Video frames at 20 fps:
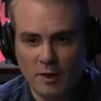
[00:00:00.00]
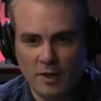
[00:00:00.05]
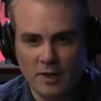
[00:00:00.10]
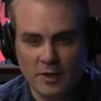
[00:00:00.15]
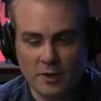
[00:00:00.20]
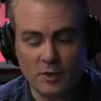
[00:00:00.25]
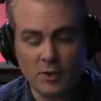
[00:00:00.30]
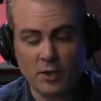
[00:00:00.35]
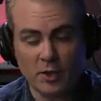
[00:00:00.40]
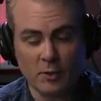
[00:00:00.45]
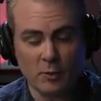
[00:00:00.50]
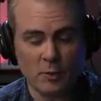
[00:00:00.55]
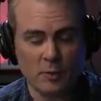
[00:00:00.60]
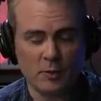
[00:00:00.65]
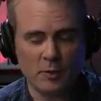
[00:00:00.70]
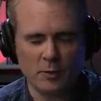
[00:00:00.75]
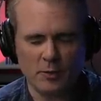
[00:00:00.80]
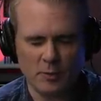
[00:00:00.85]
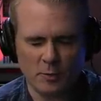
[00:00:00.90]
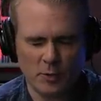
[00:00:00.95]
I'd like to share with
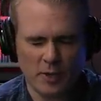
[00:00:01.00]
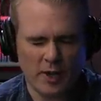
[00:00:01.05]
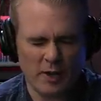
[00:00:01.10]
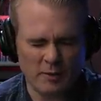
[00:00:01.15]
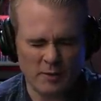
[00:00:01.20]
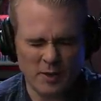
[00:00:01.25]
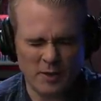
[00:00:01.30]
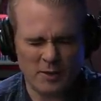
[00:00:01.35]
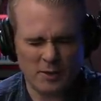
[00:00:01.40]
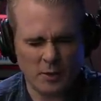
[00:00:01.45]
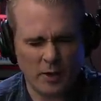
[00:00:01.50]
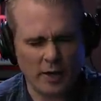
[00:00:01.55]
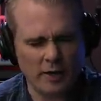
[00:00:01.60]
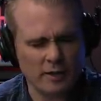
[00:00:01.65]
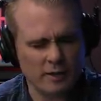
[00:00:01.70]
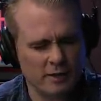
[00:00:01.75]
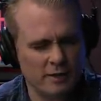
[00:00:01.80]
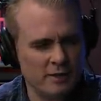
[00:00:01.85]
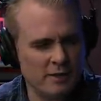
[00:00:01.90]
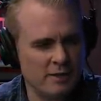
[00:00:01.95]
you that we have Death Stranding.